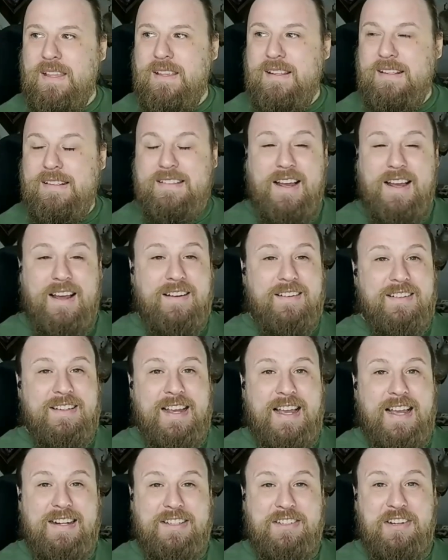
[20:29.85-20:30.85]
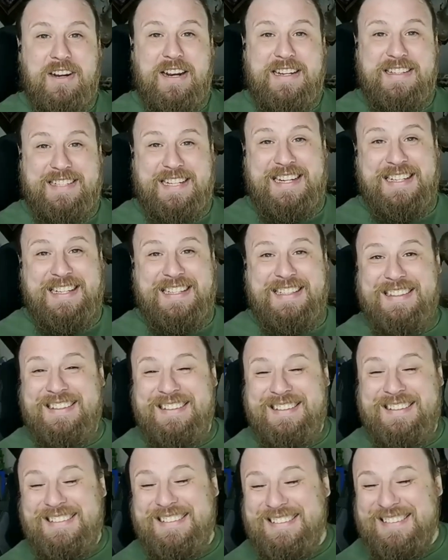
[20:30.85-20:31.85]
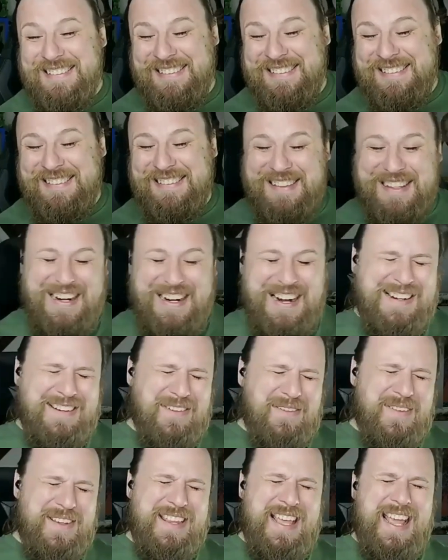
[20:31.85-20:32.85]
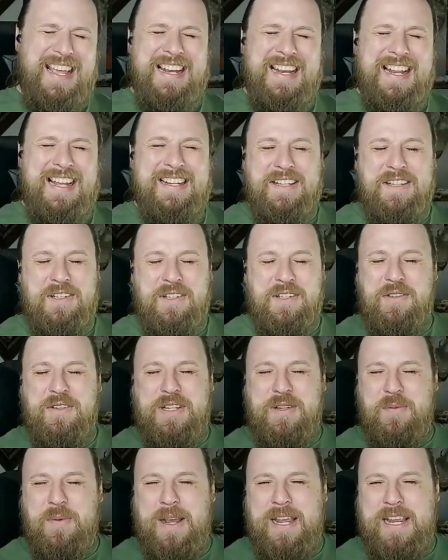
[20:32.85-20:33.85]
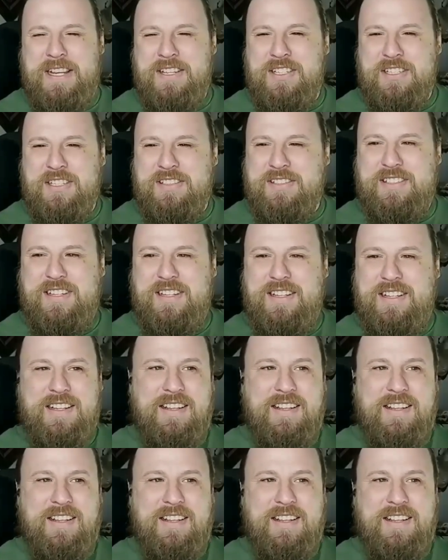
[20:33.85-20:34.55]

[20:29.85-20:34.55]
this doctor kind of crazy. and I don't mean that in like a loony way, just